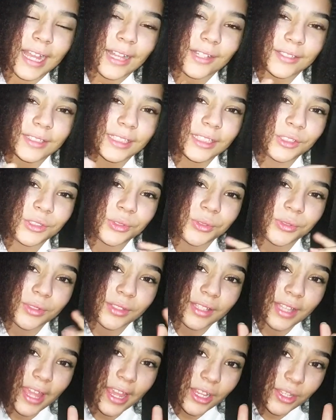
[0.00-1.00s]
I'll see
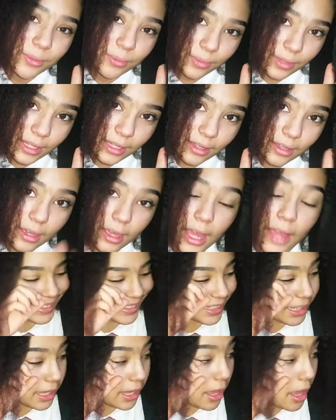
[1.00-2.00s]
you next week.
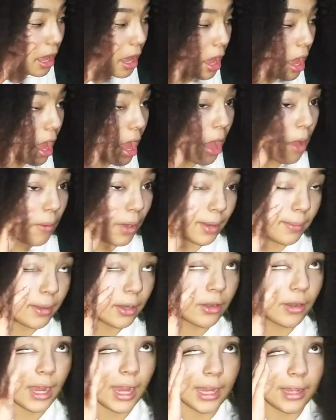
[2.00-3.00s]
Why am I
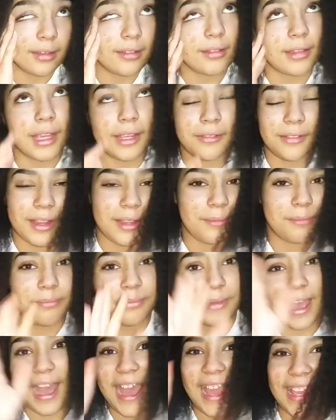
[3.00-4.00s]
crying? Okay, right,
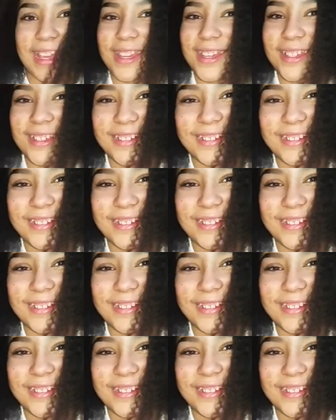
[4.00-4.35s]
bye.